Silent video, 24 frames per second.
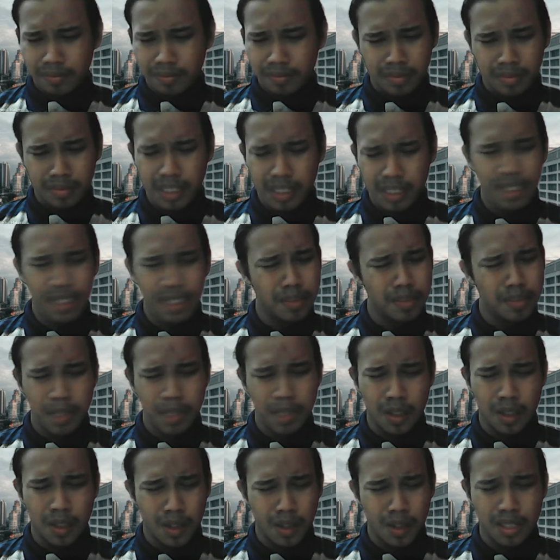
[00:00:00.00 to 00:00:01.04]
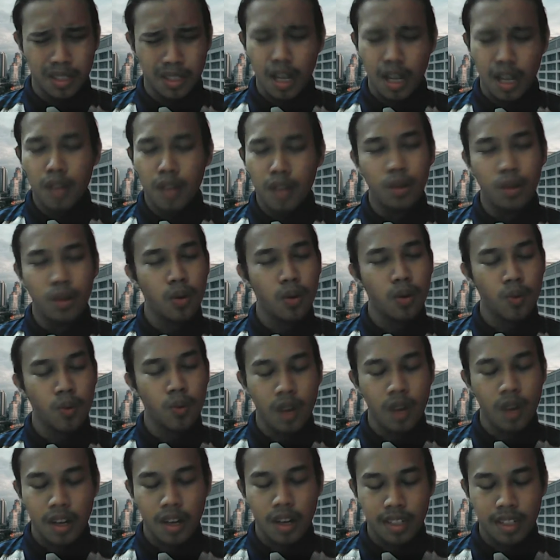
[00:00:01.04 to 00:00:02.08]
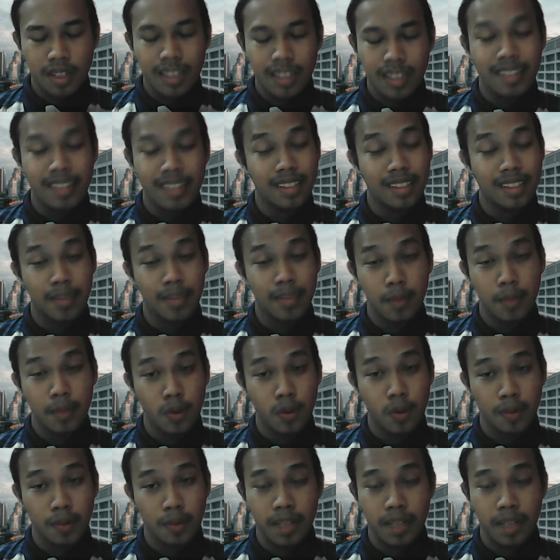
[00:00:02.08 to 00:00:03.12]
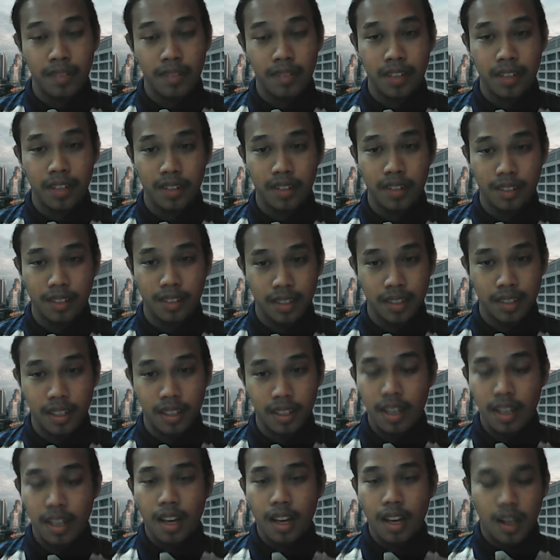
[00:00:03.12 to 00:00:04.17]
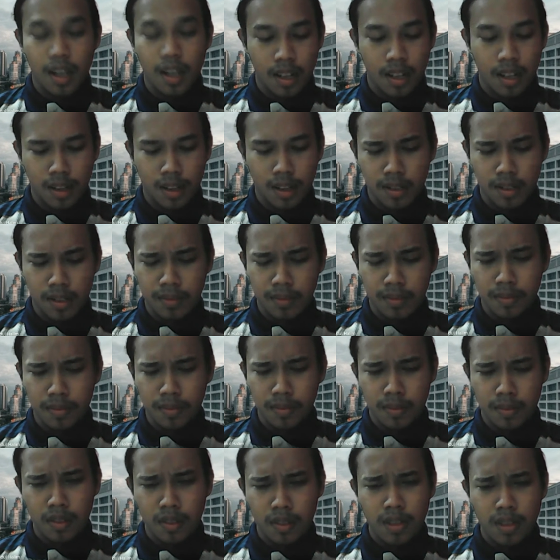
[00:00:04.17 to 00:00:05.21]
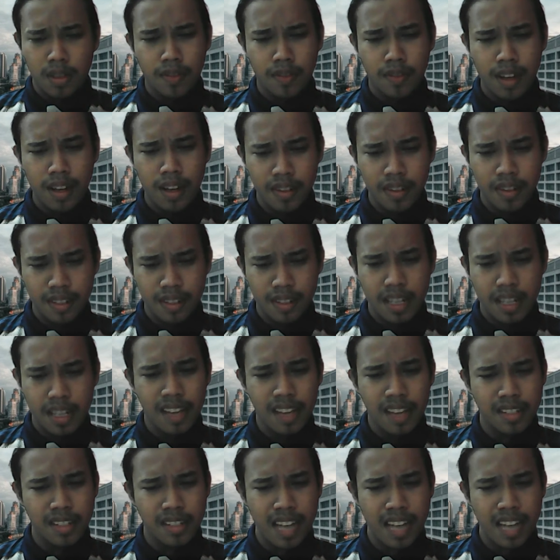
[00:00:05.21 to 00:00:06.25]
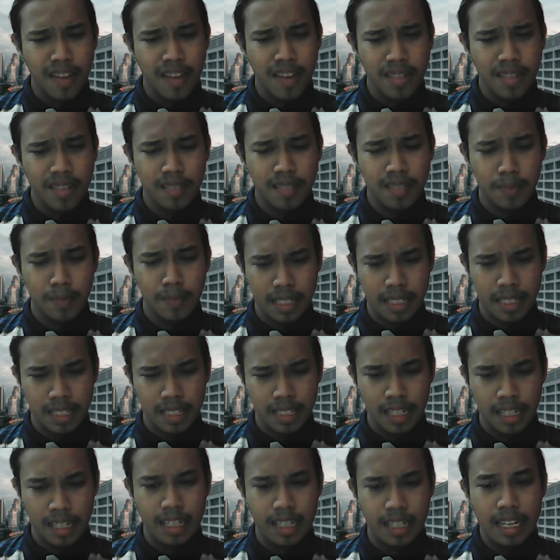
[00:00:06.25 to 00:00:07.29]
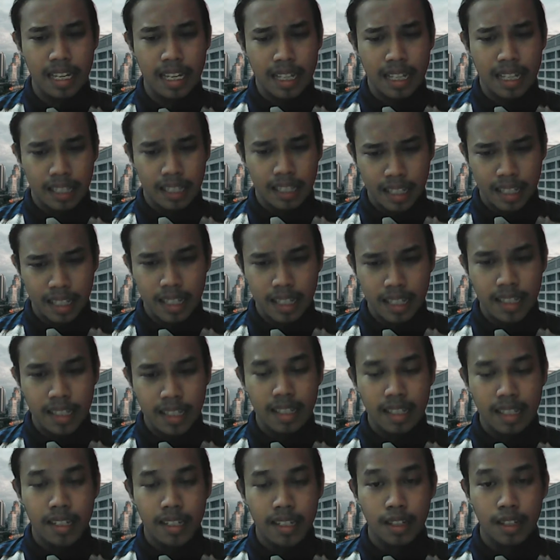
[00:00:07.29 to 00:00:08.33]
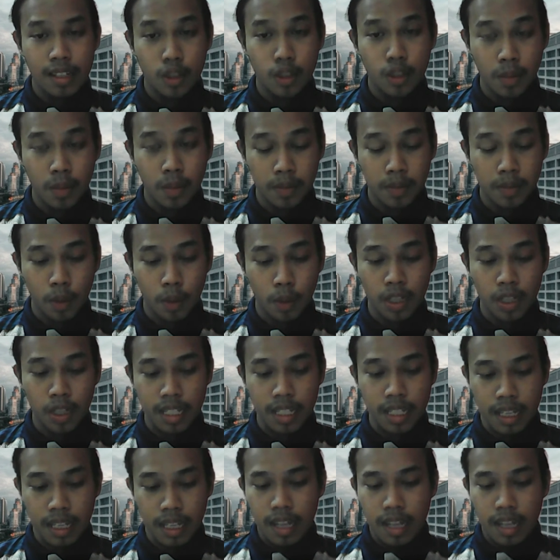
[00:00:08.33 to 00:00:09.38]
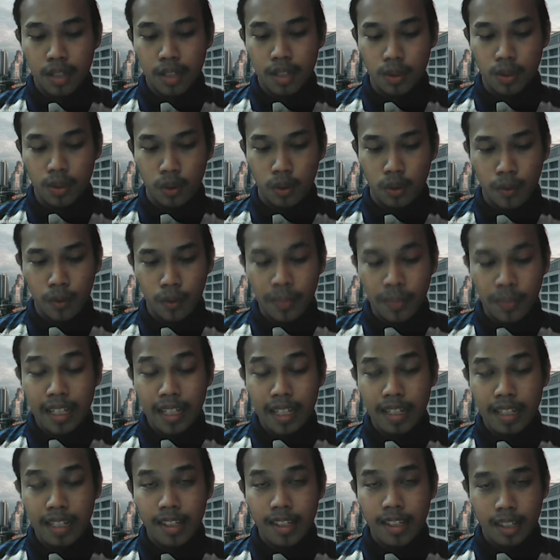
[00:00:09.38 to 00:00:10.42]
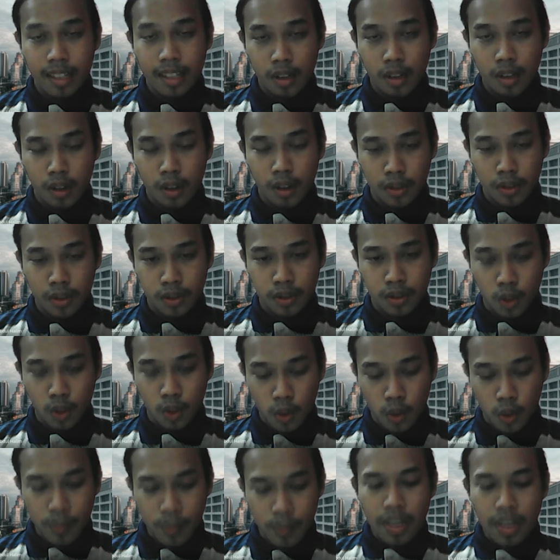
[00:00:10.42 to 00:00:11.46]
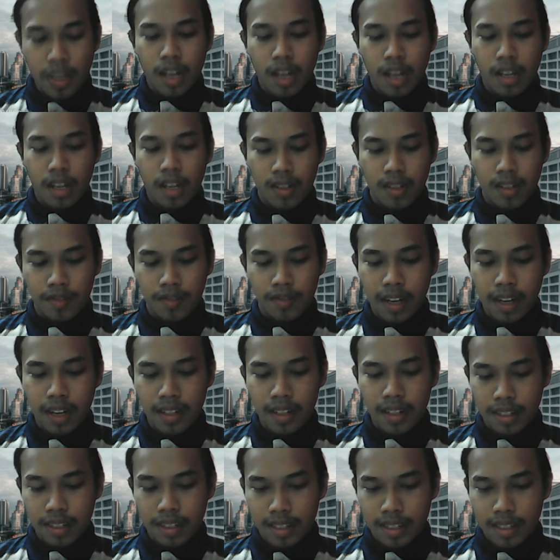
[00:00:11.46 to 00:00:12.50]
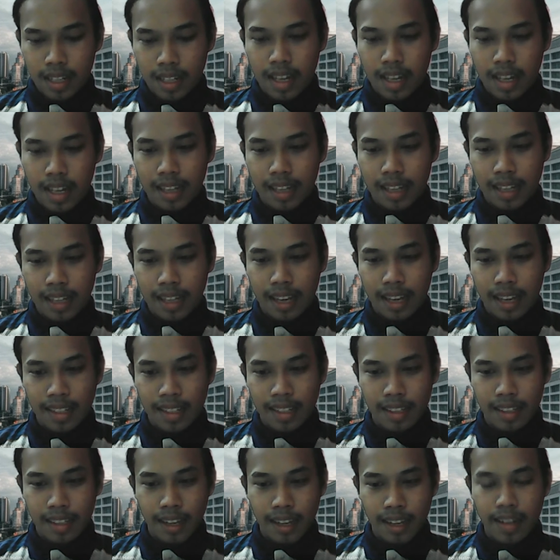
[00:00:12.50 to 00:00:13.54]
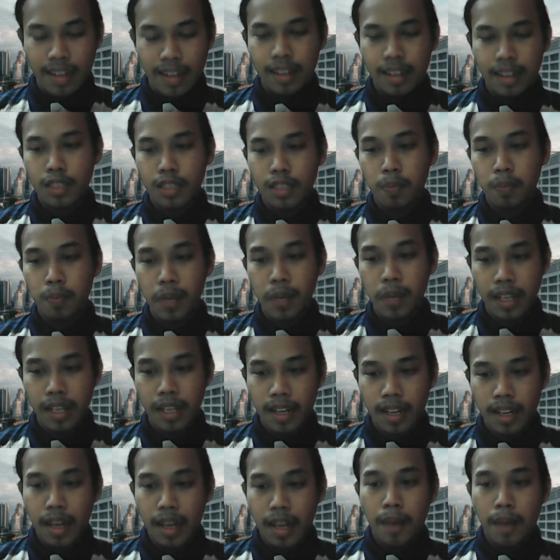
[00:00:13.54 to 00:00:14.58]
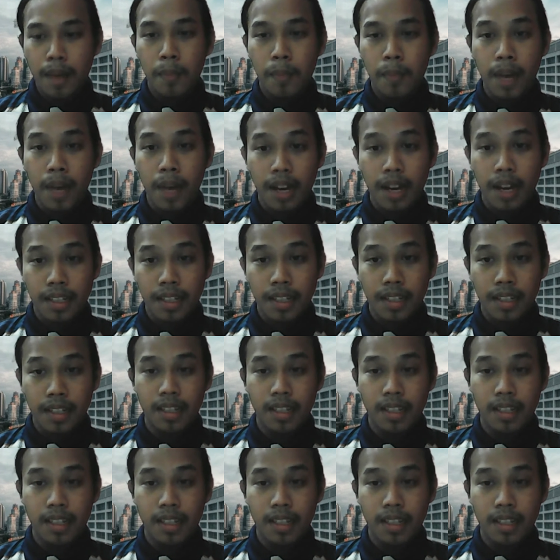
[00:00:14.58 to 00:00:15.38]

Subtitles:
it is because no one is immune by the virus. The virus has never been seen in human body, so it also the virus can get spread by the